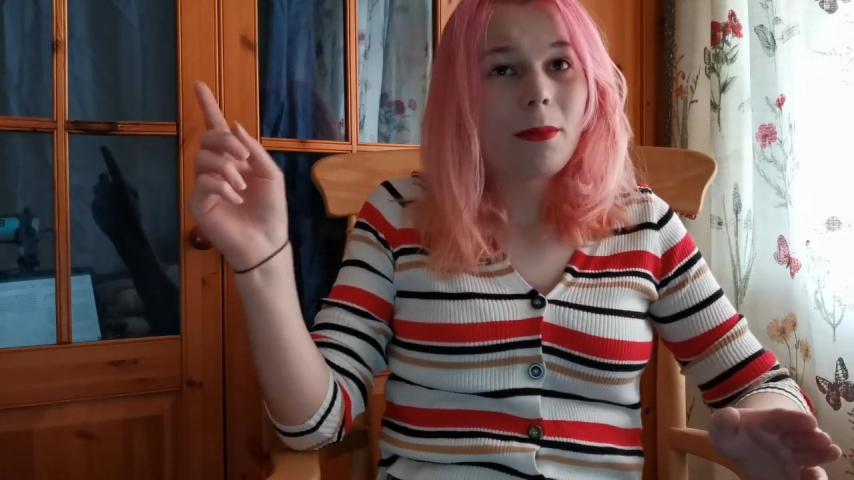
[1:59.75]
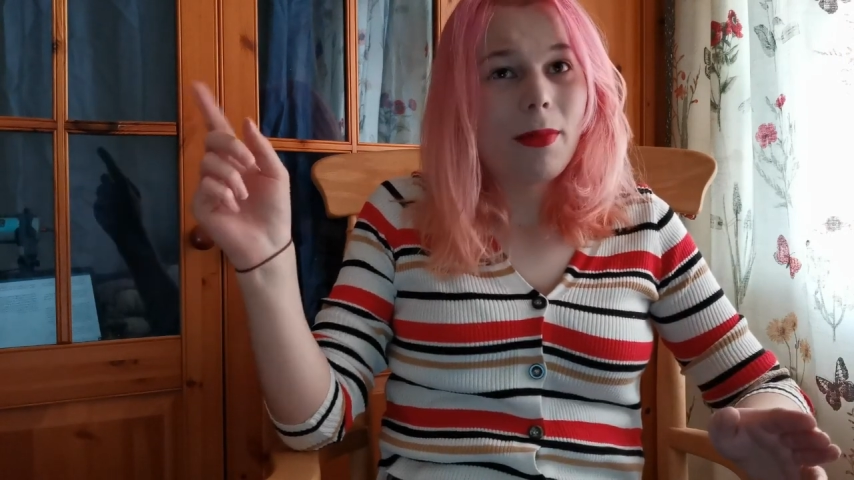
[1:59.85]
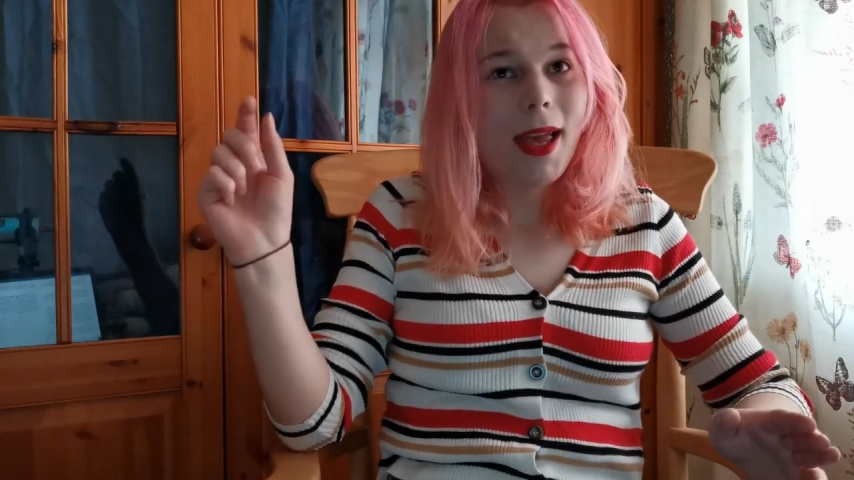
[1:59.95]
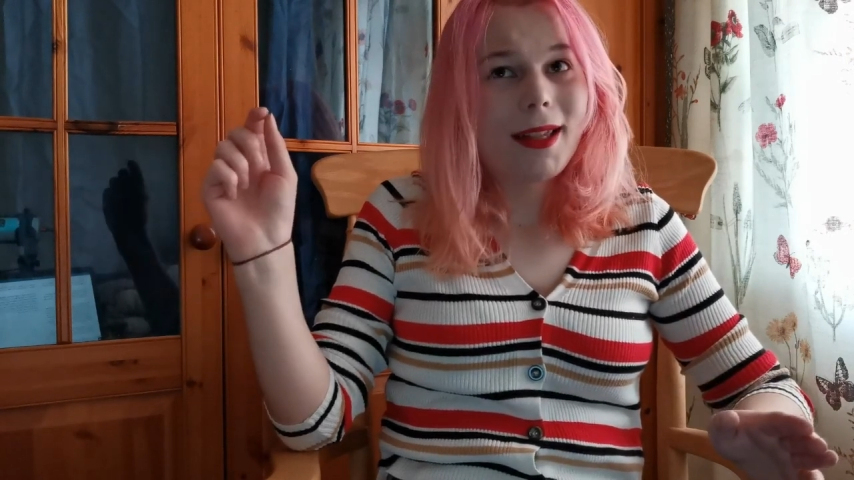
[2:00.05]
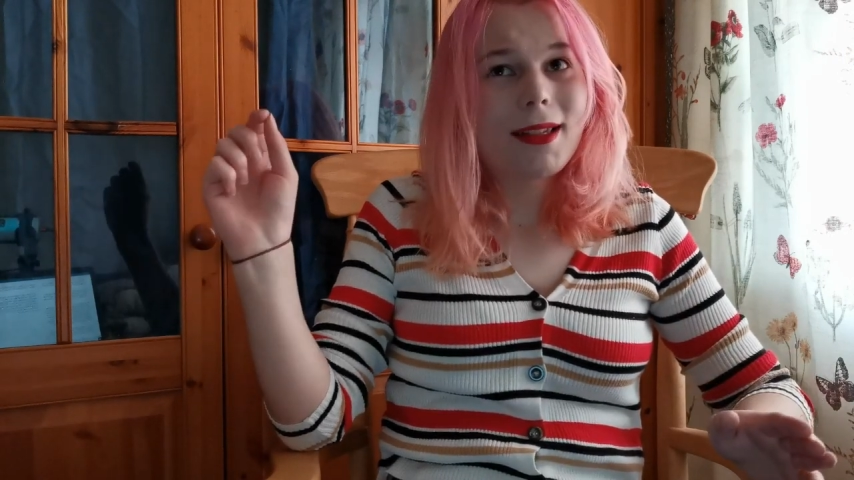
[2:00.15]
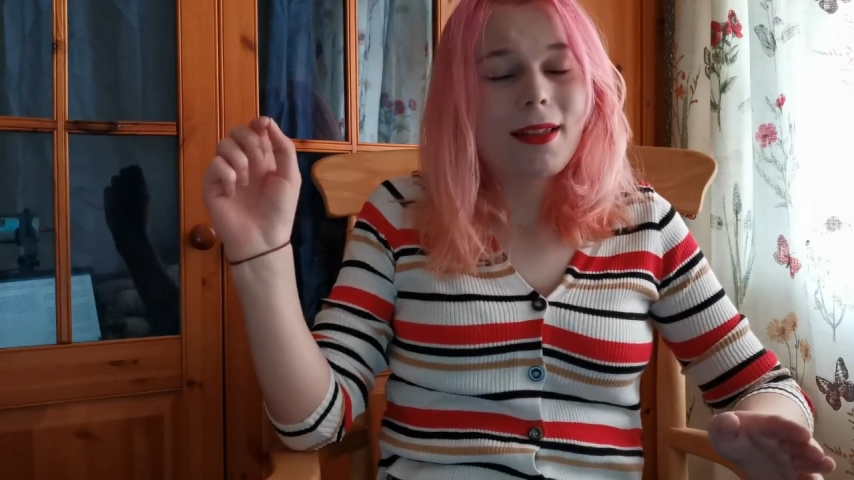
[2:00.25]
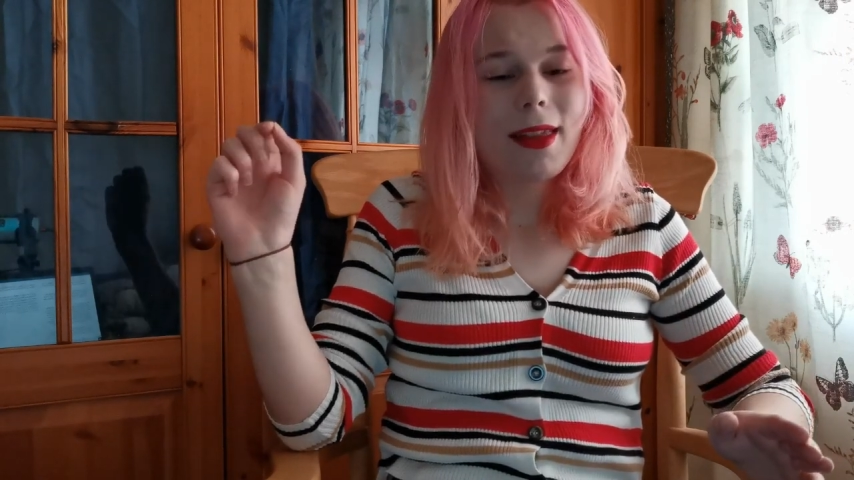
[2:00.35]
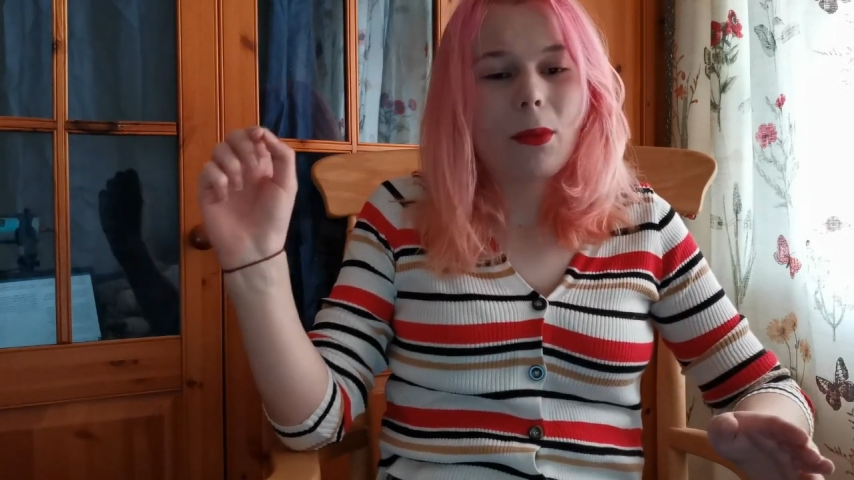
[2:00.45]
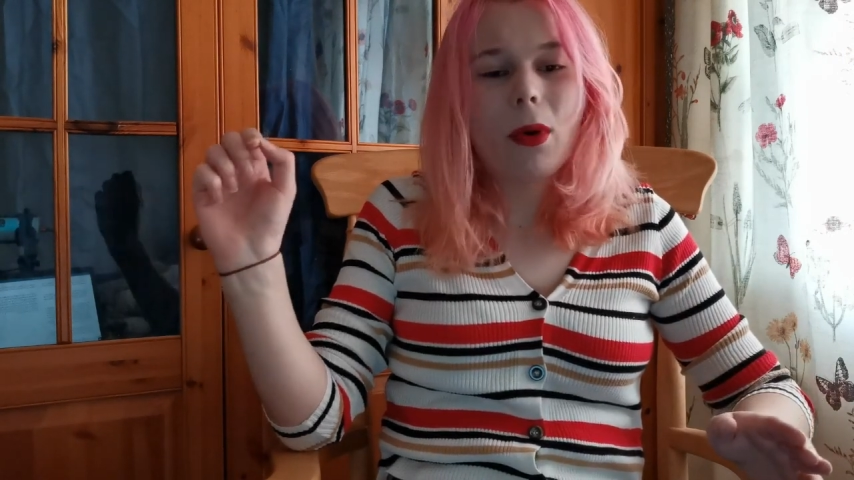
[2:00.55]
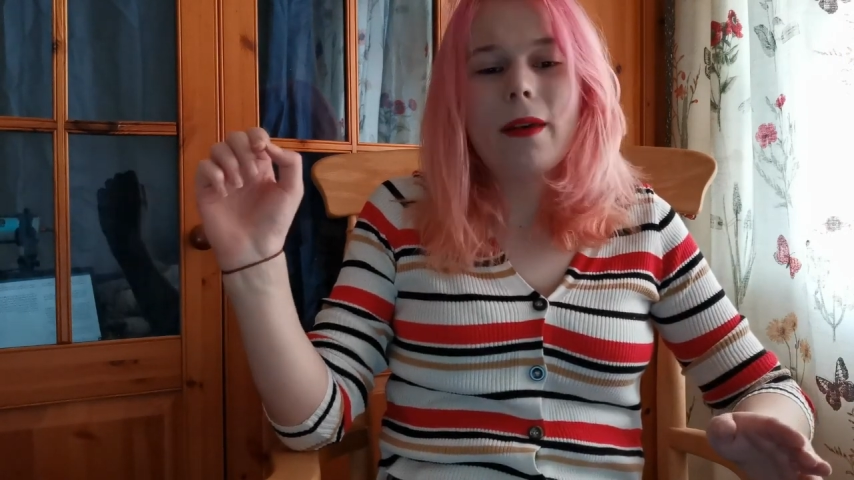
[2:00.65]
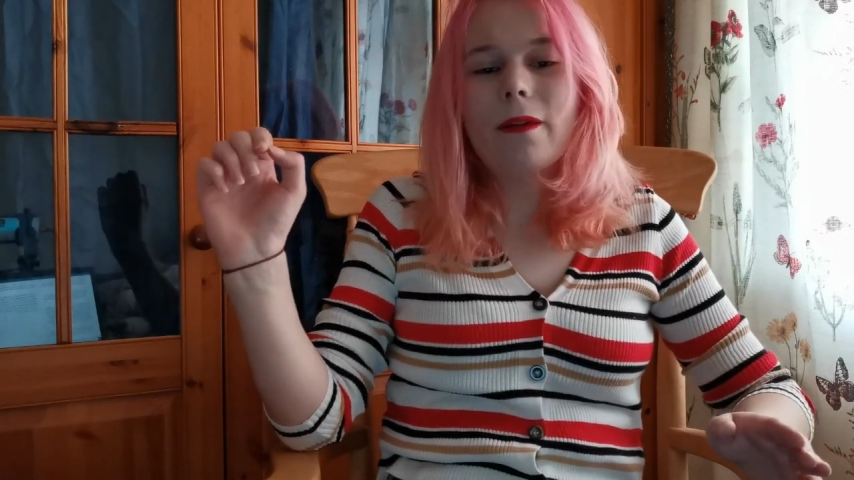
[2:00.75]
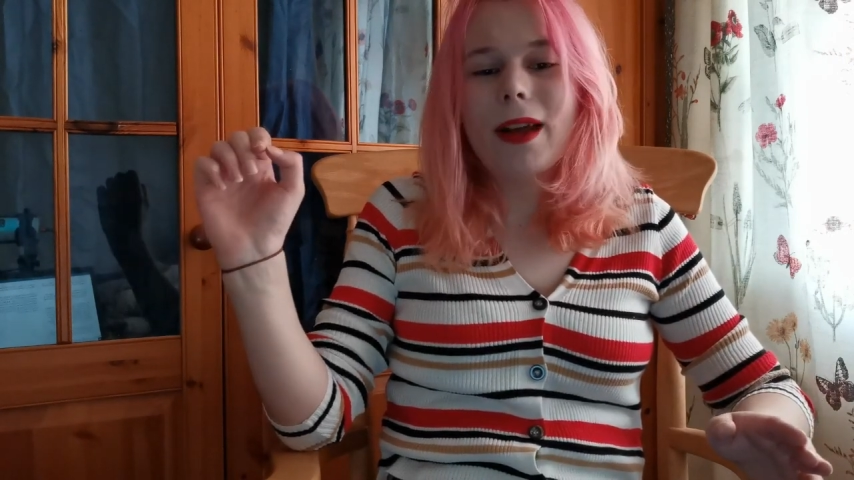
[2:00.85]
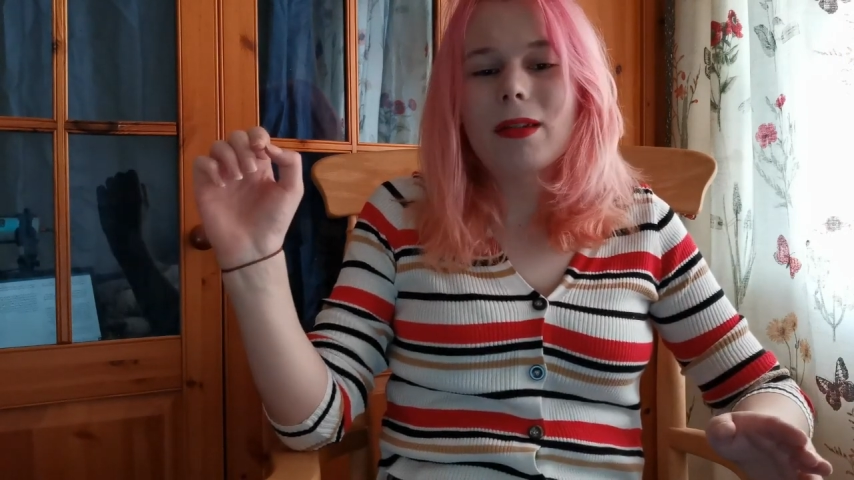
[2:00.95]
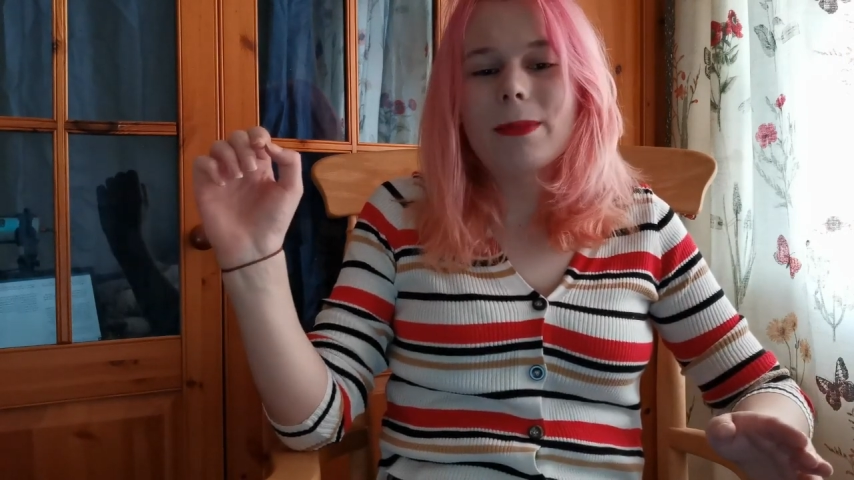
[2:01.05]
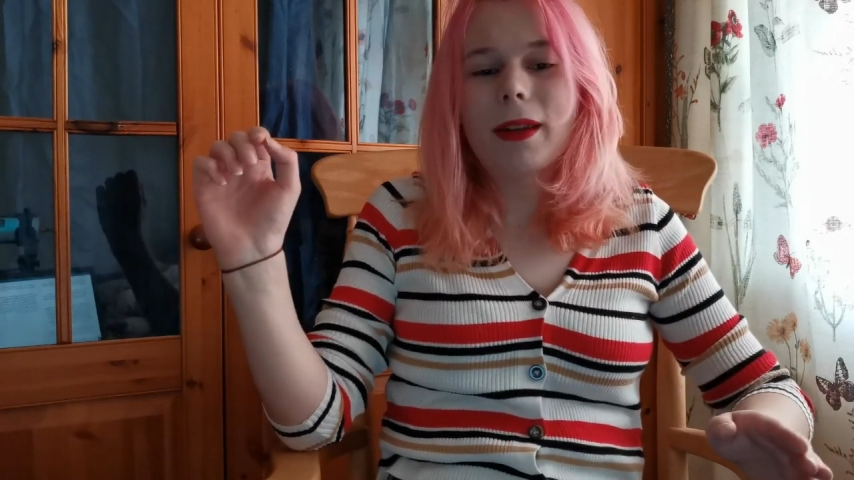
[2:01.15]
but they were
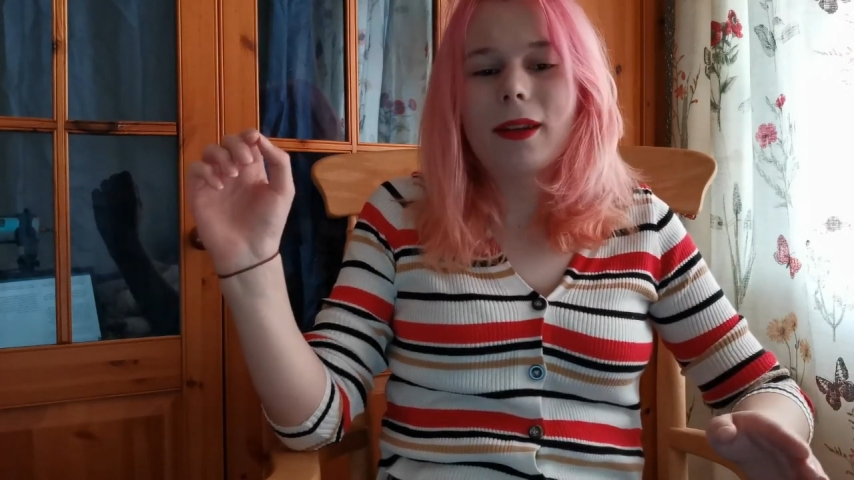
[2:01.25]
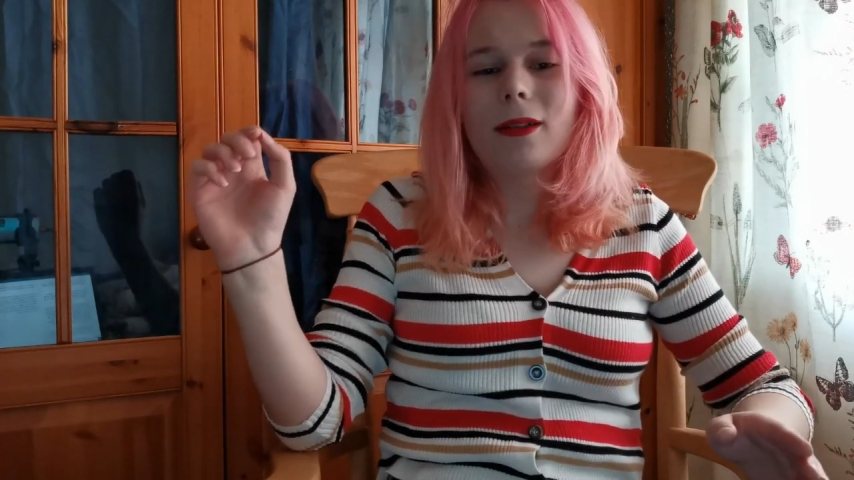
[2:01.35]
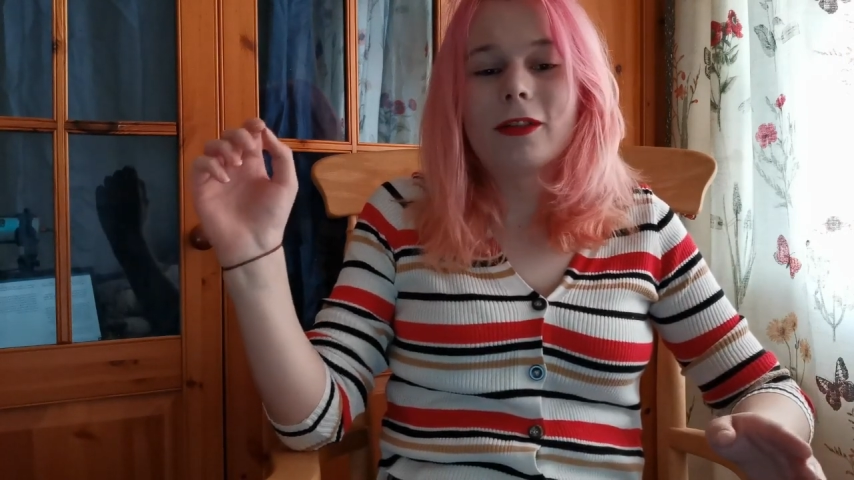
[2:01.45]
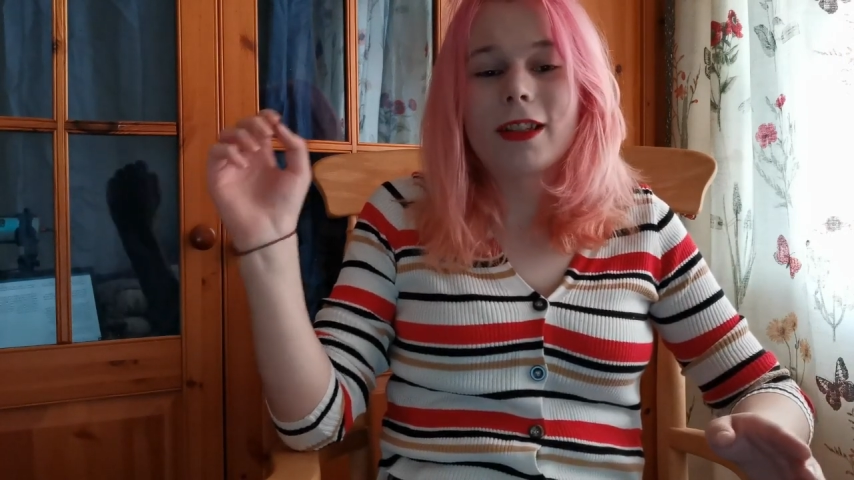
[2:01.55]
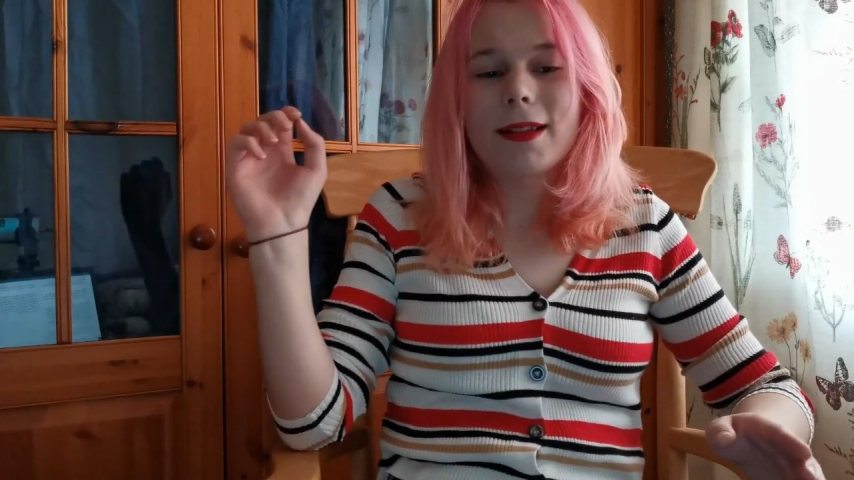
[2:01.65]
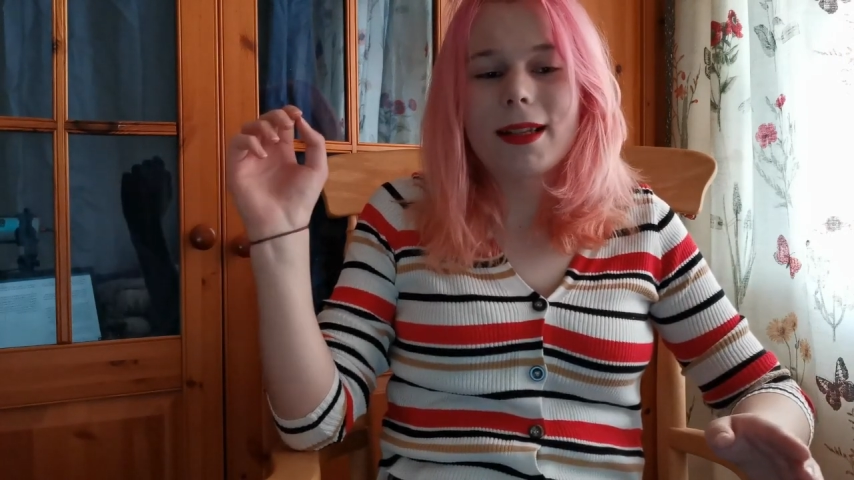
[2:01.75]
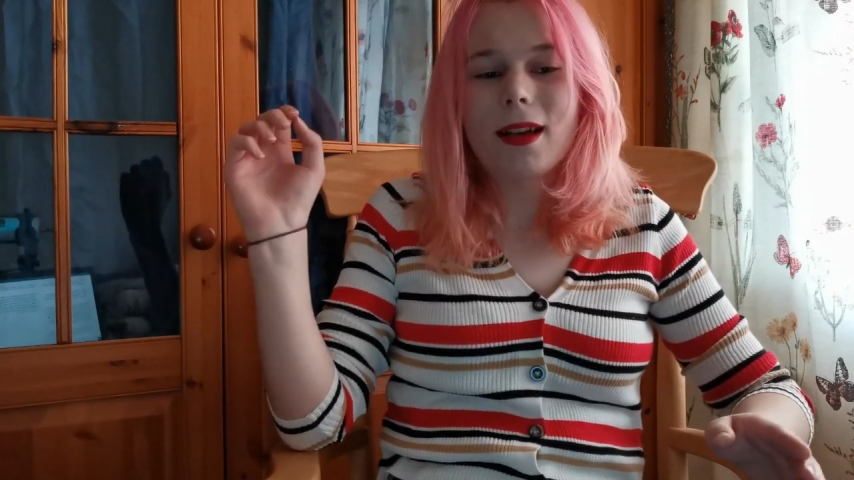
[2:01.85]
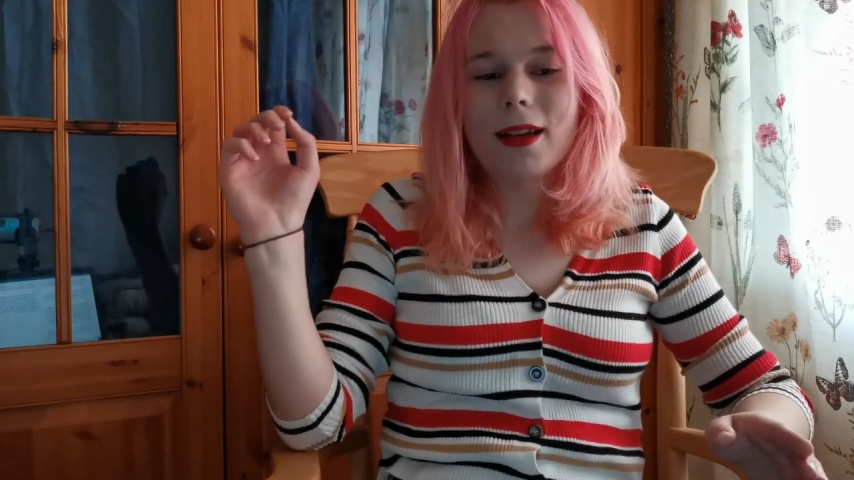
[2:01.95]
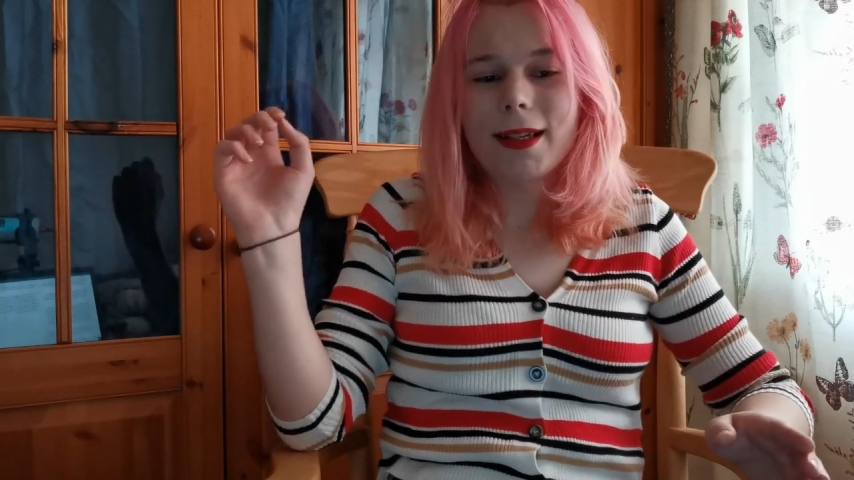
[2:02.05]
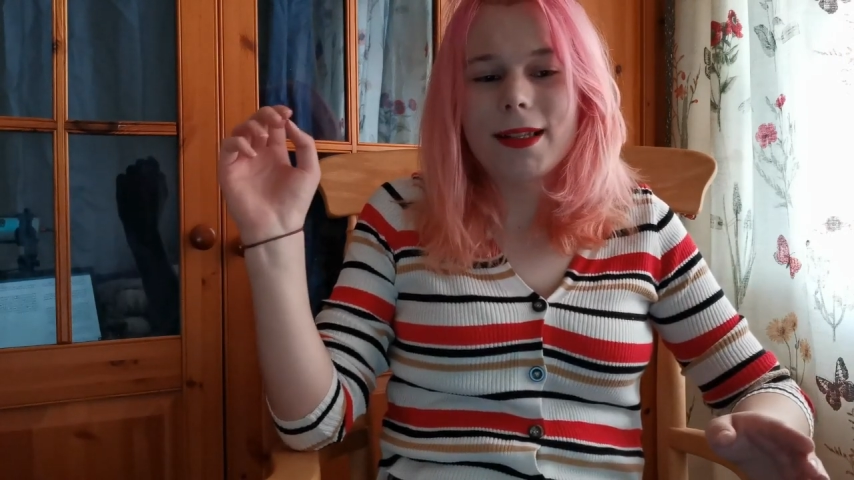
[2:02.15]
found to be good runners at high